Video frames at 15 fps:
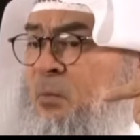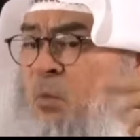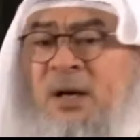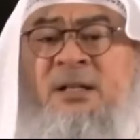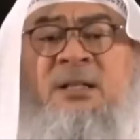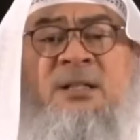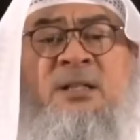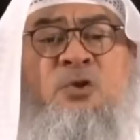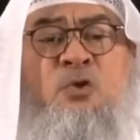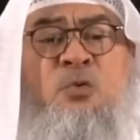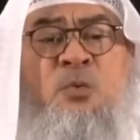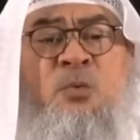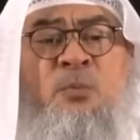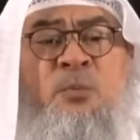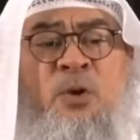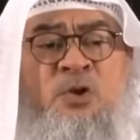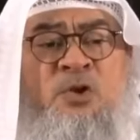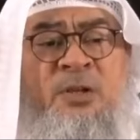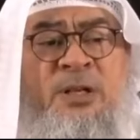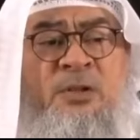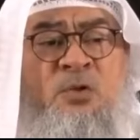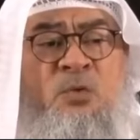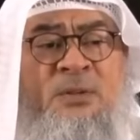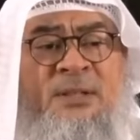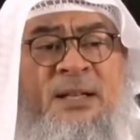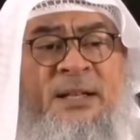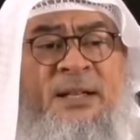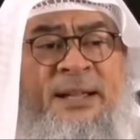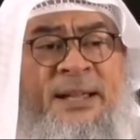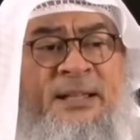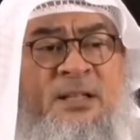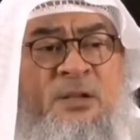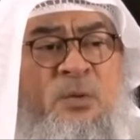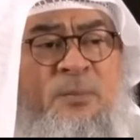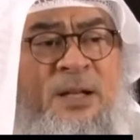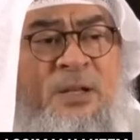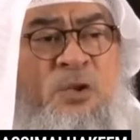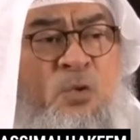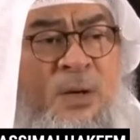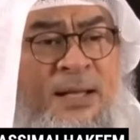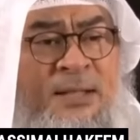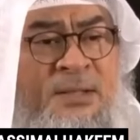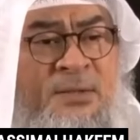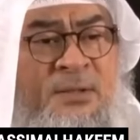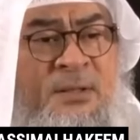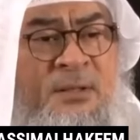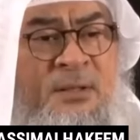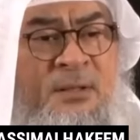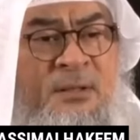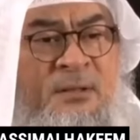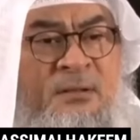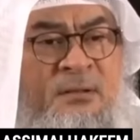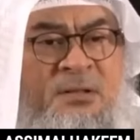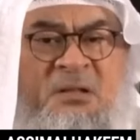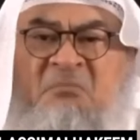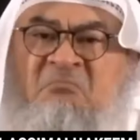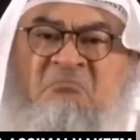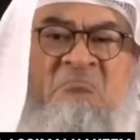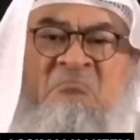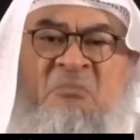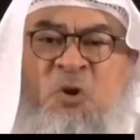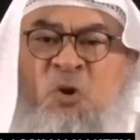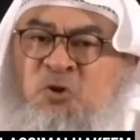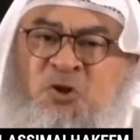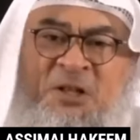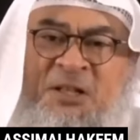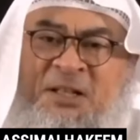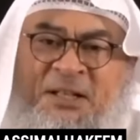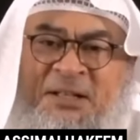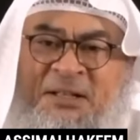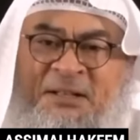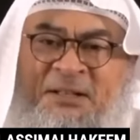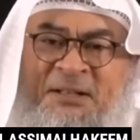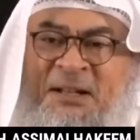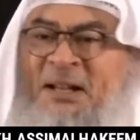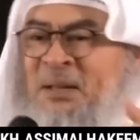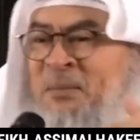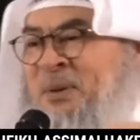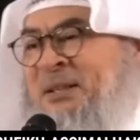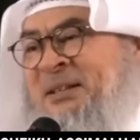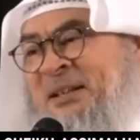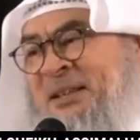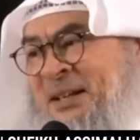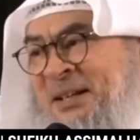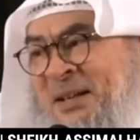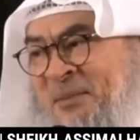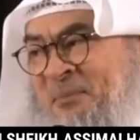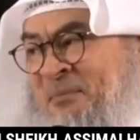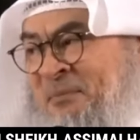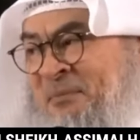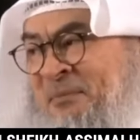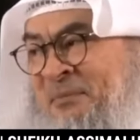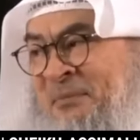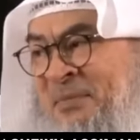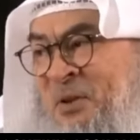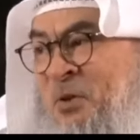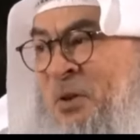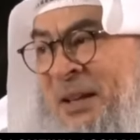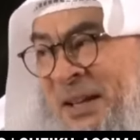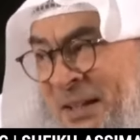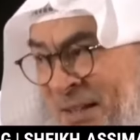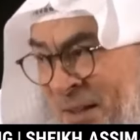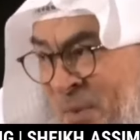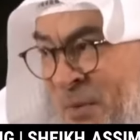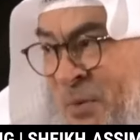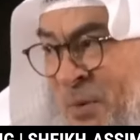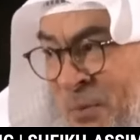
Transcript: Why didn't you prostrate to what I created with my two hands? He said, mm, Logically, I am better than him. You created me